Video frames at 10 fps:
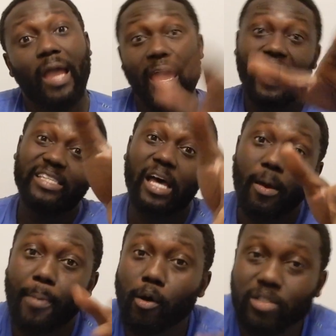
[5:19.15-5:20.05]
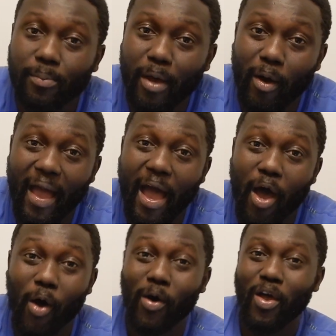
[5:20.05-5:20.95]
And I saw a post about
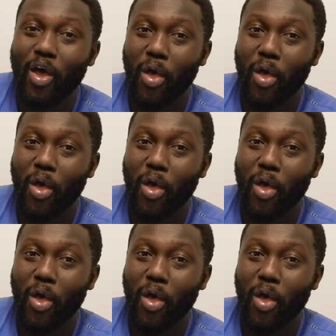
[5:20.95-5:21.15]
how